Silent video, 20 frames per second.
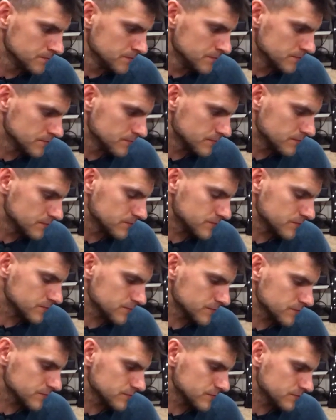
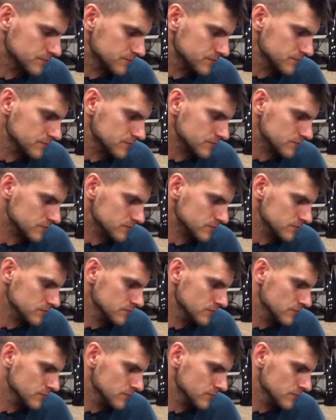(silence)